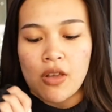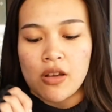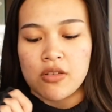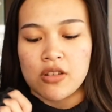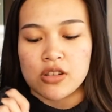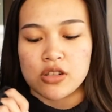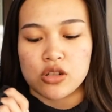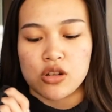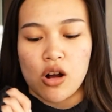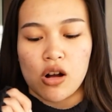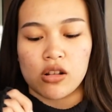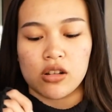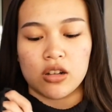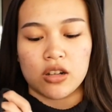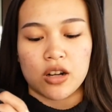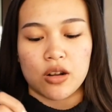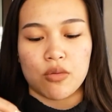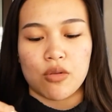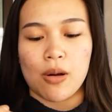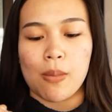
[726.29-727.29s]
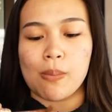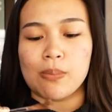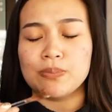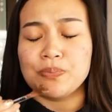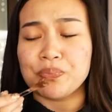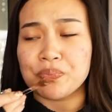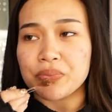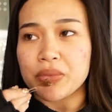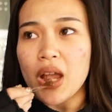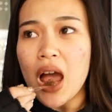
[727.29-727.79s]
This chocolatey one,
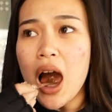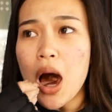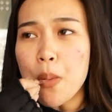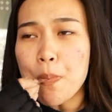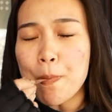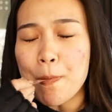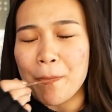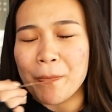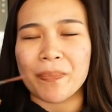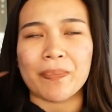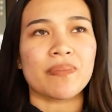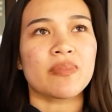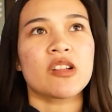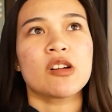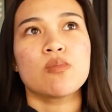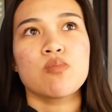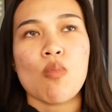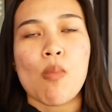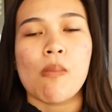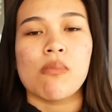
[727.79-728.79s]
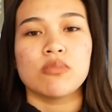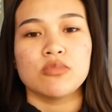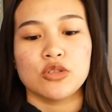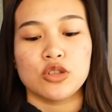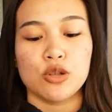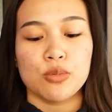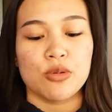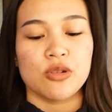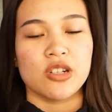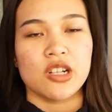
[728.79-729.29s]

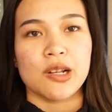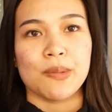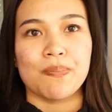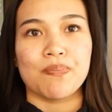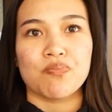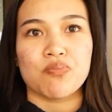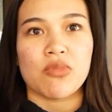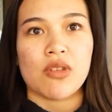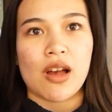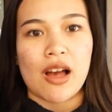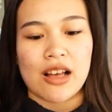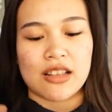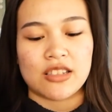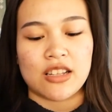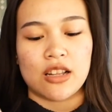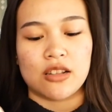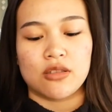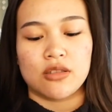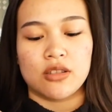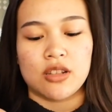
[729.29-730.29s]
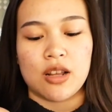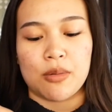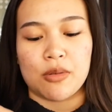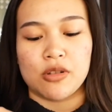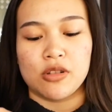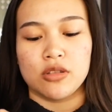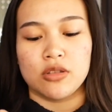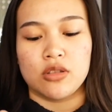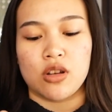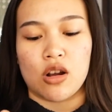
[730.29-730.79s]
super deep, has that
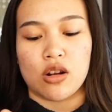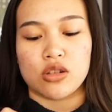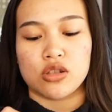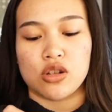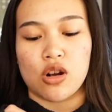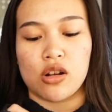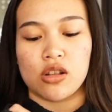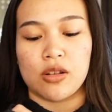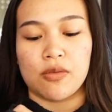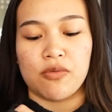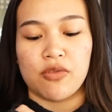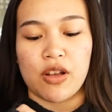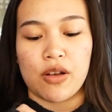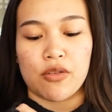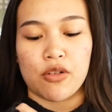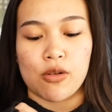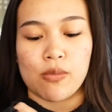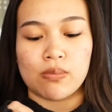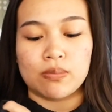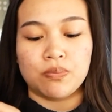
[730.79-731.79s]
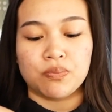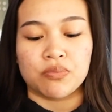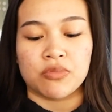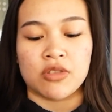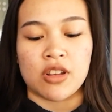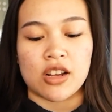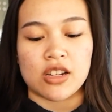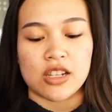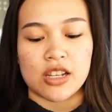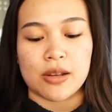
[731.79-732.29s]
typical dark chocolate flavor,
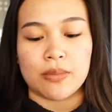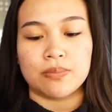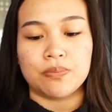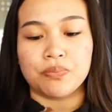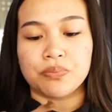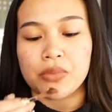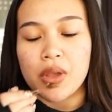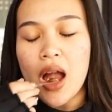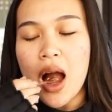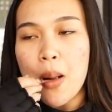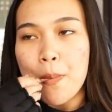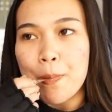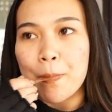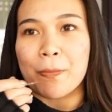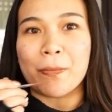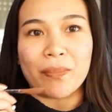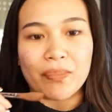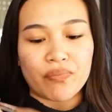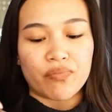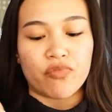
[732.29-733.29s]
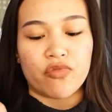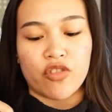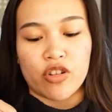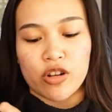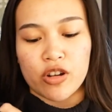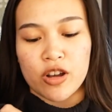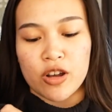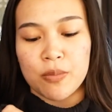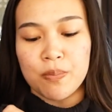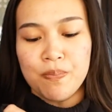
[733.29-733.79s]
nutty,
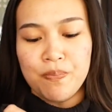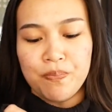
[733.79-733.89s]
very good.